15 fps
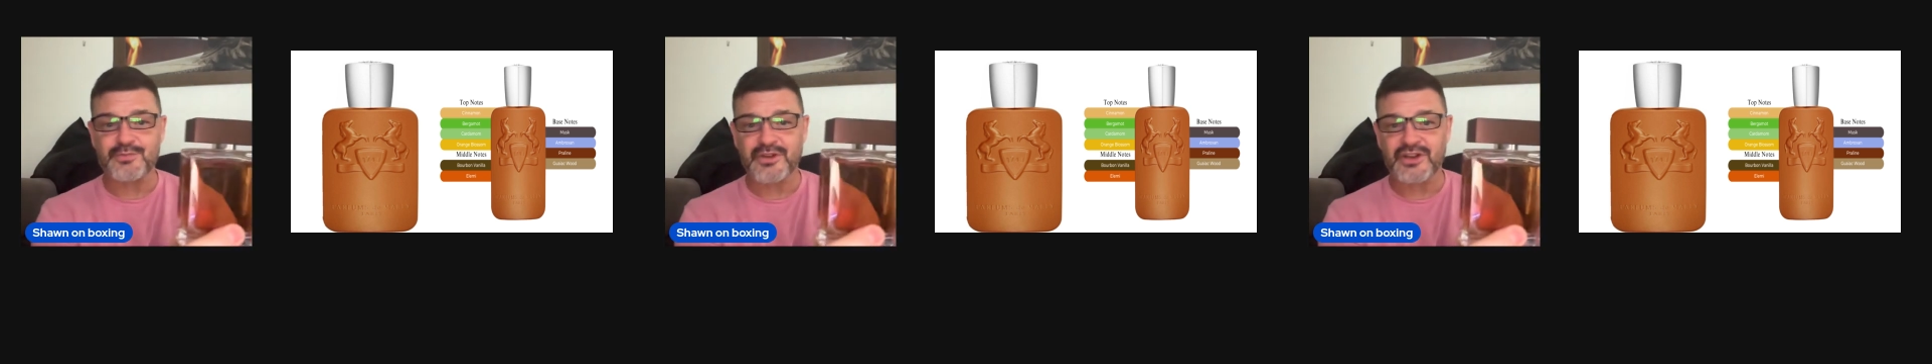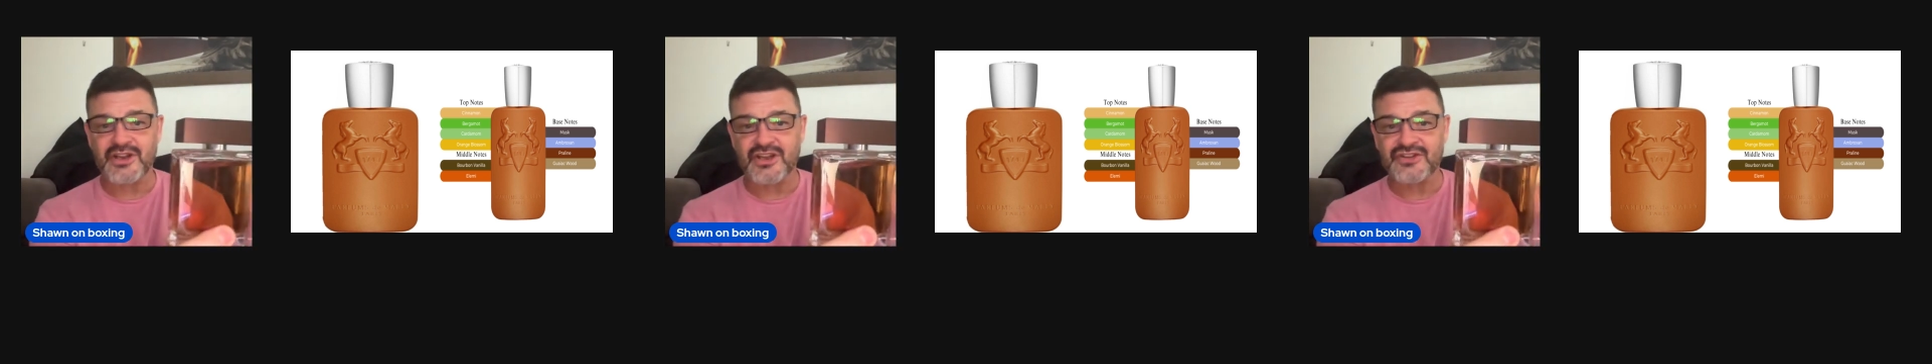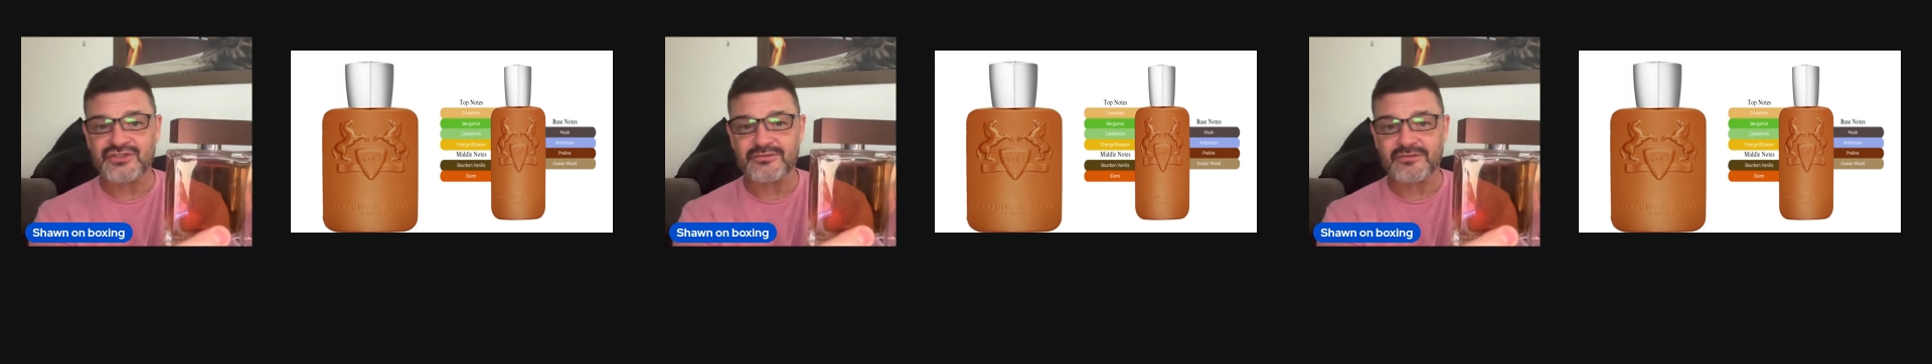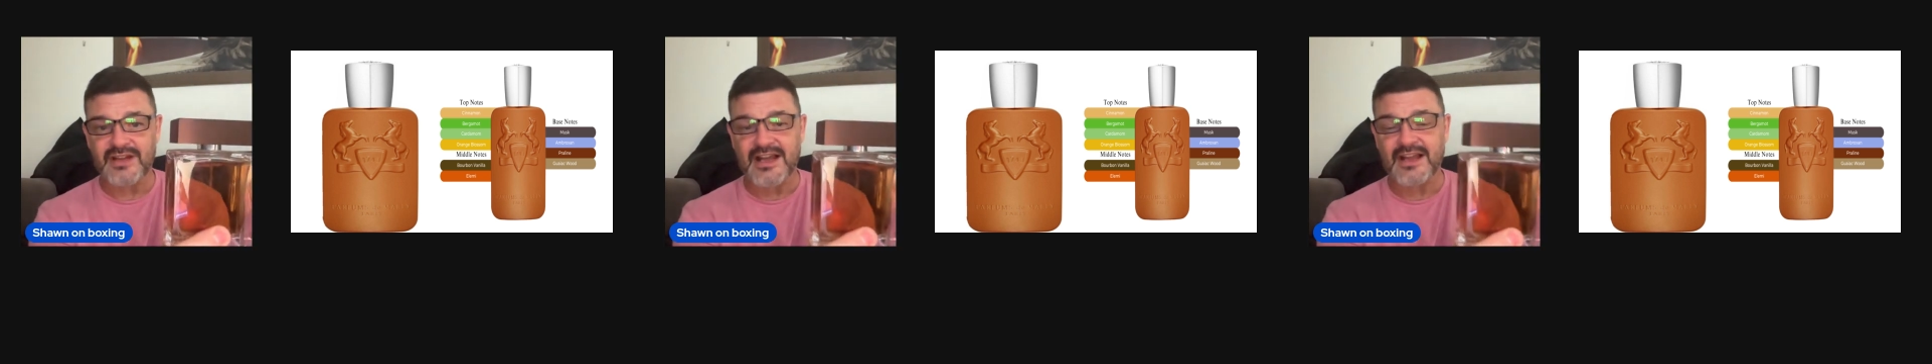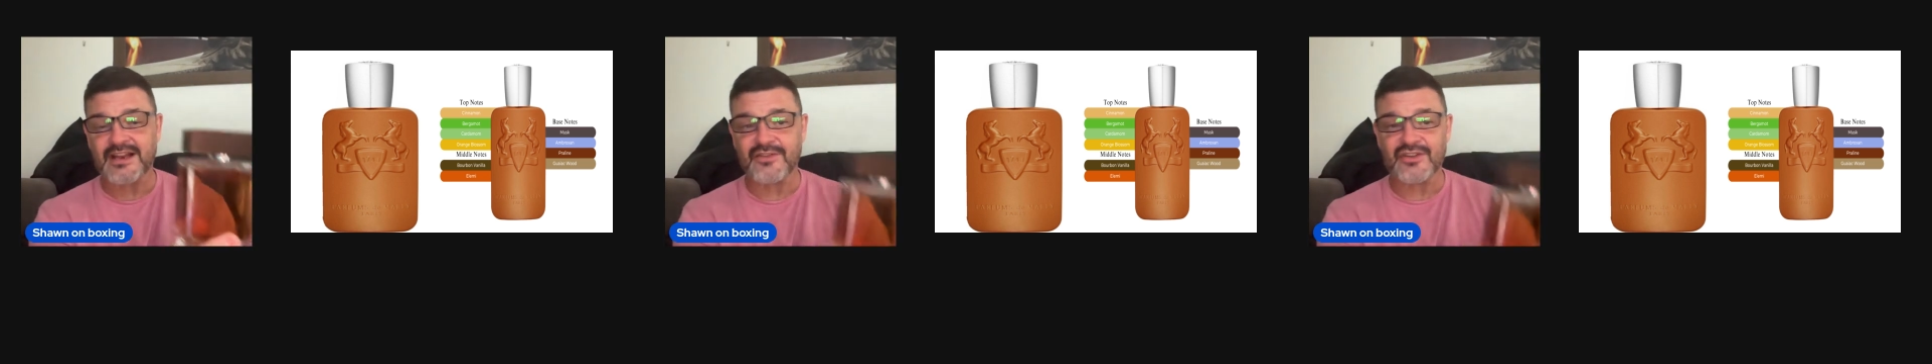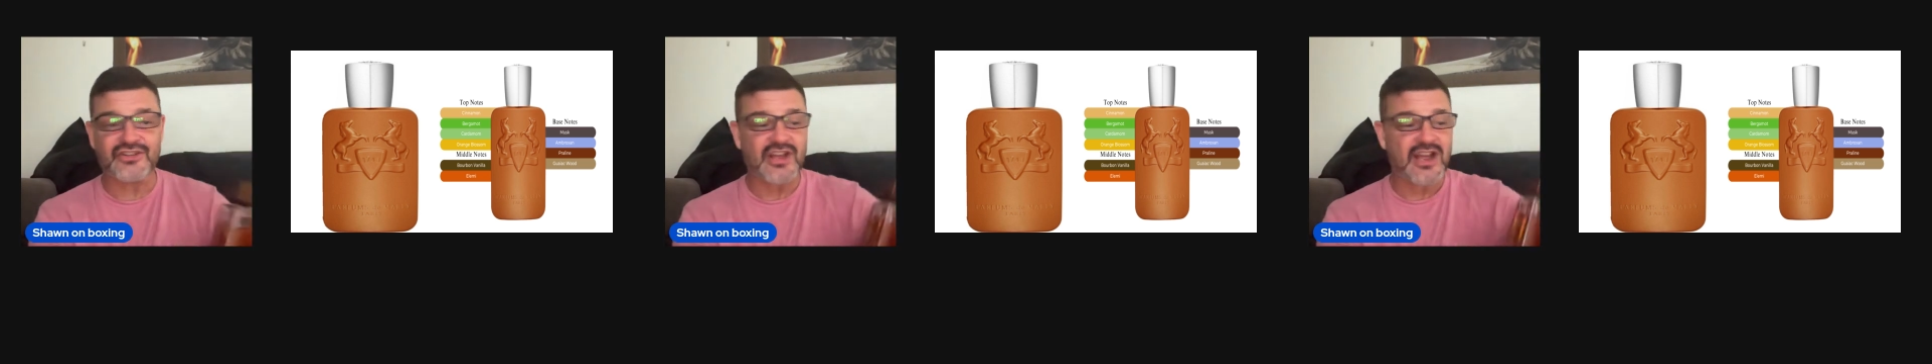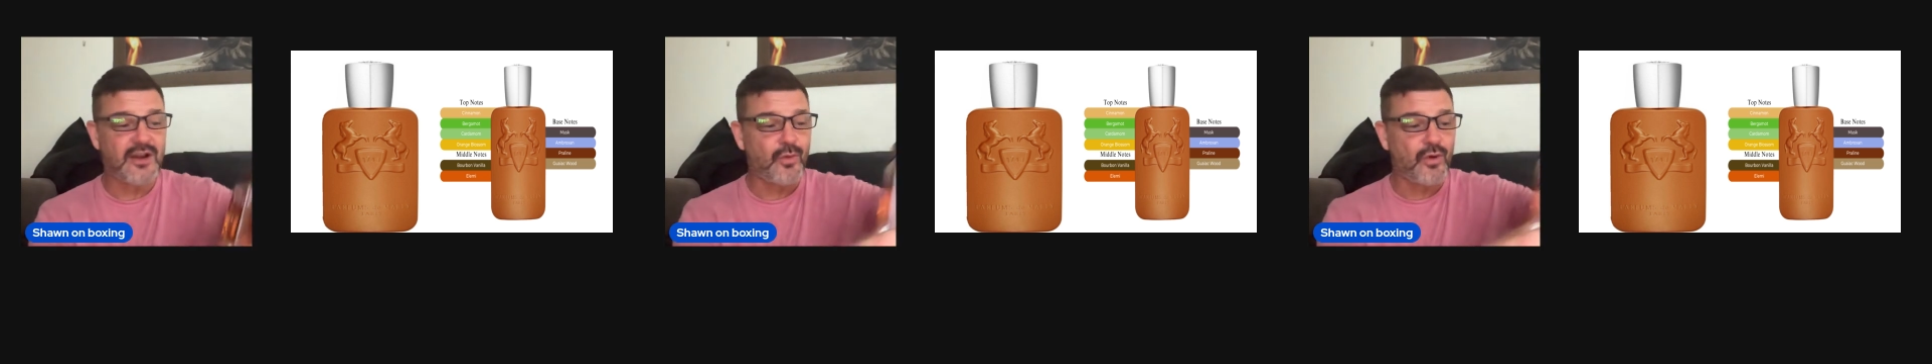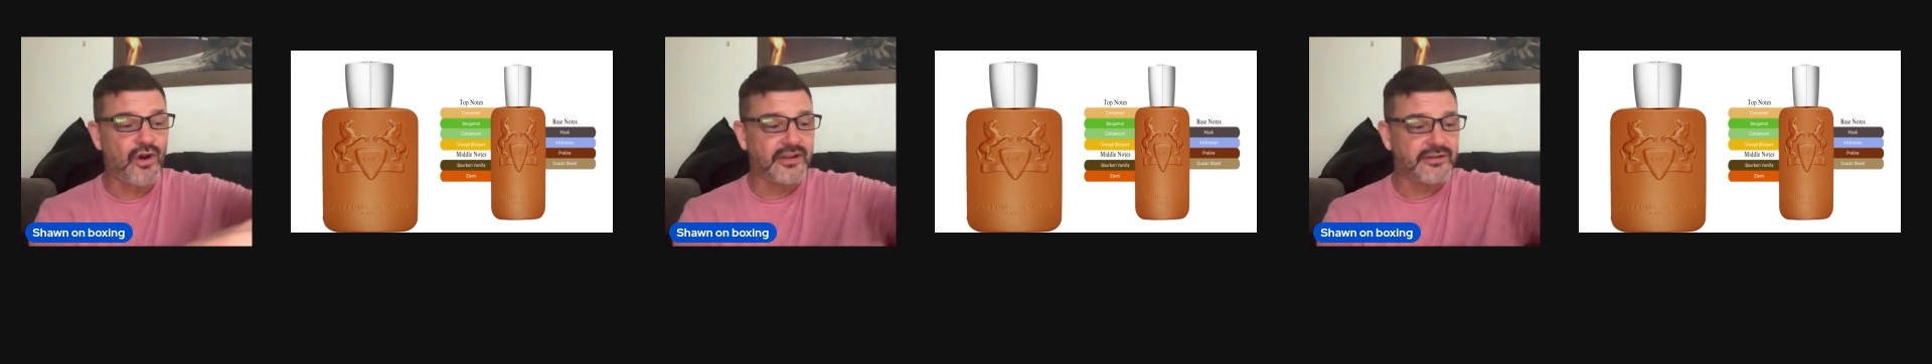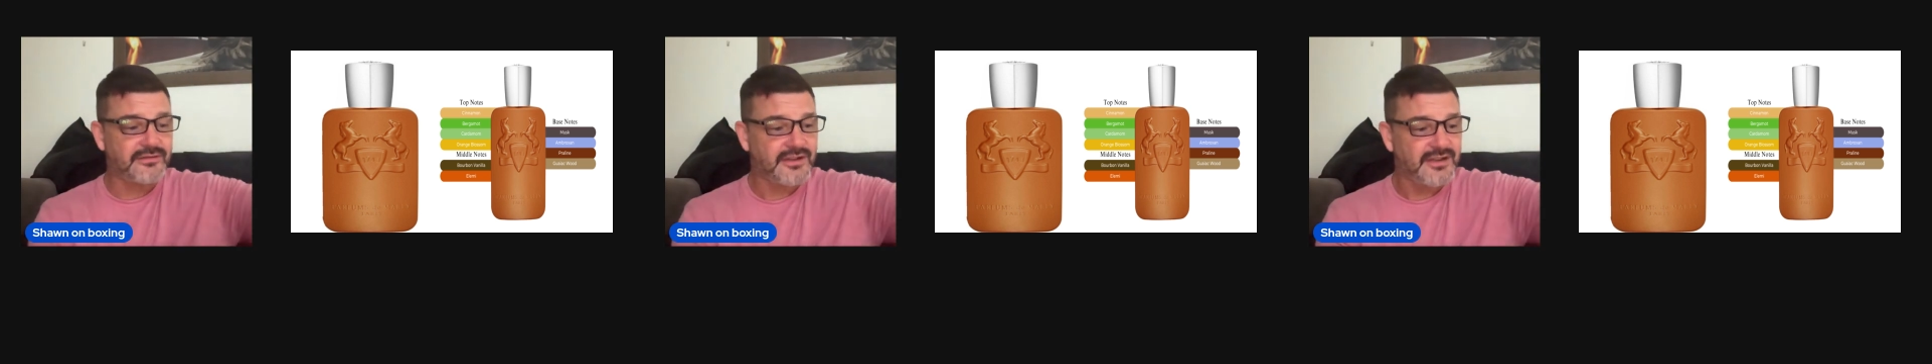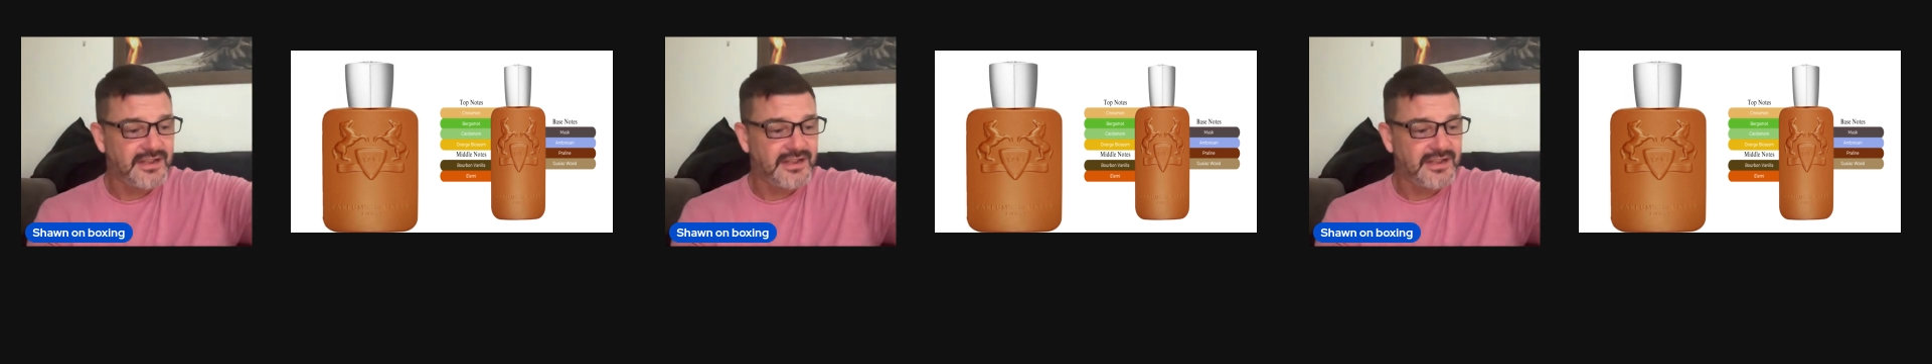because I live in Taiwan